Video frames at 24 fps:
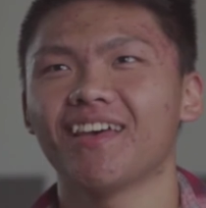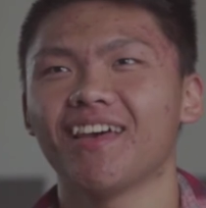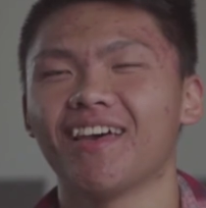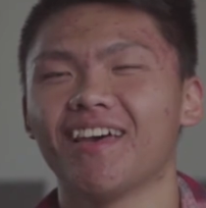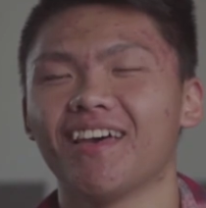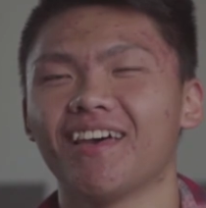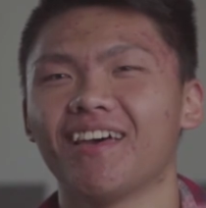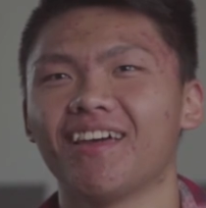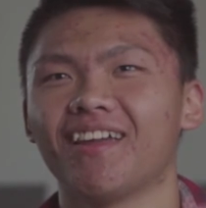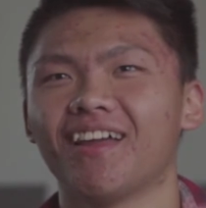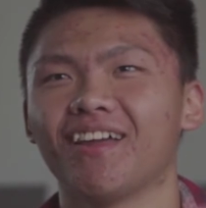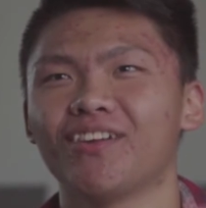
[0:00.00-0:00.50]

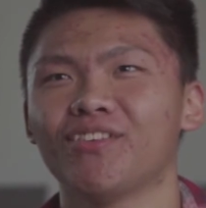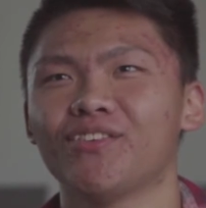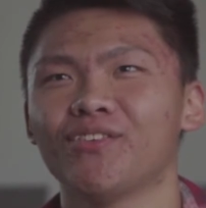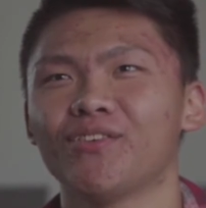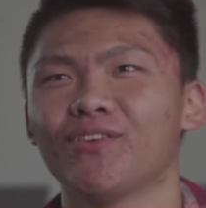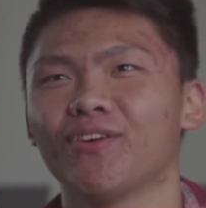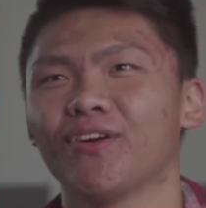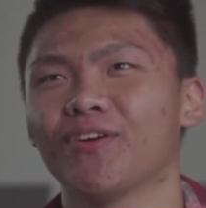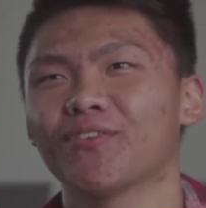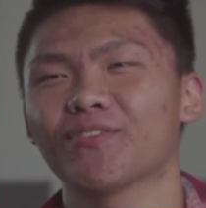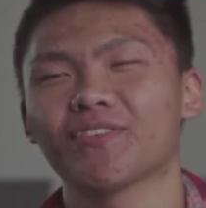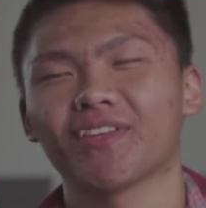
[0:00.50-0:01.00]
And I
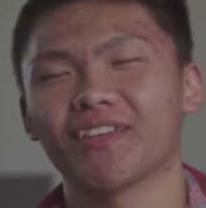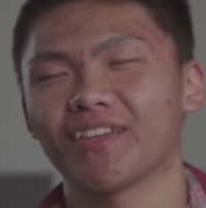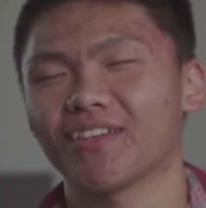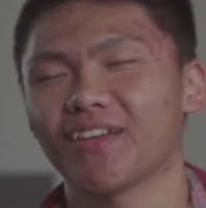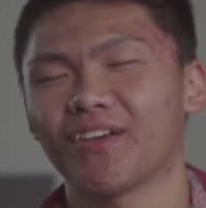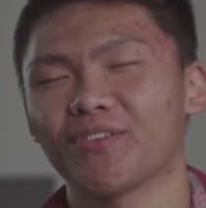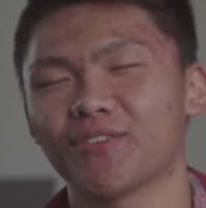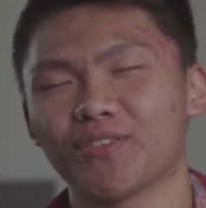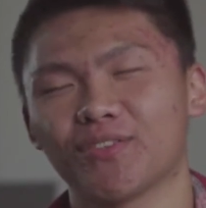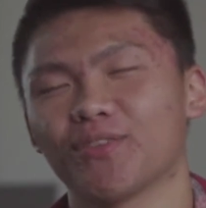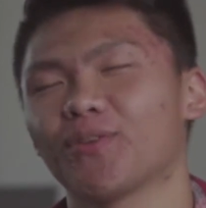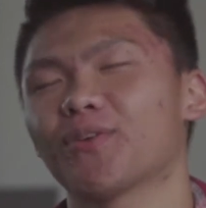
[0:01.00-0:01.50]
knew I was like, I
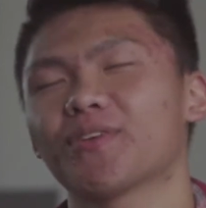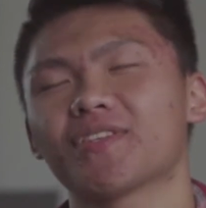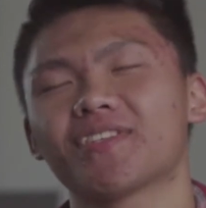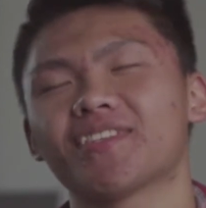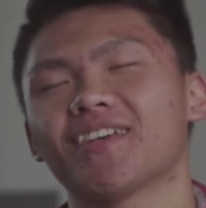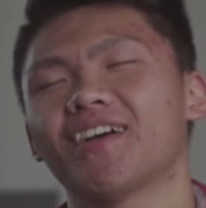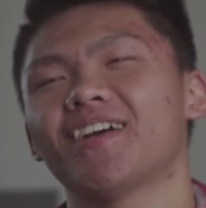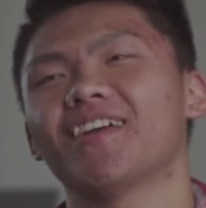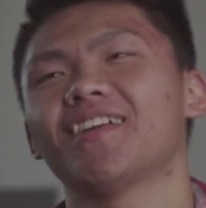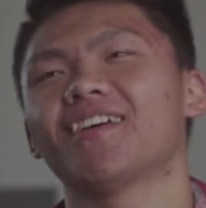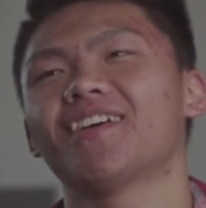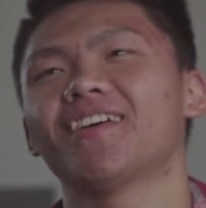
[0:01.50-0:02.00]
was so
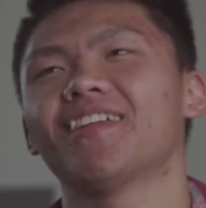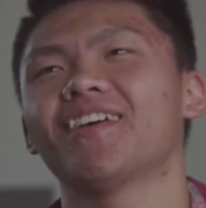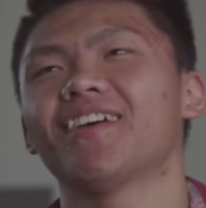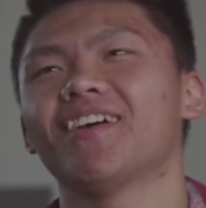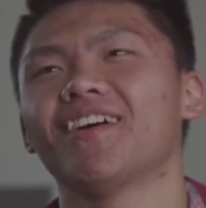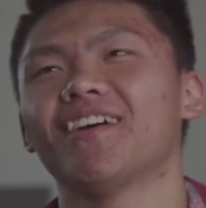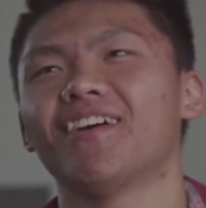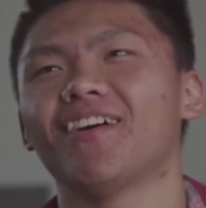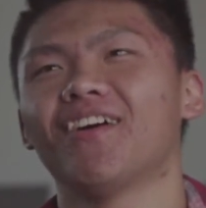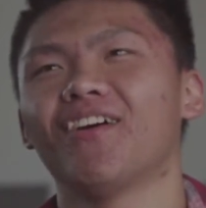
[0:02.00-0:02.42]
excited.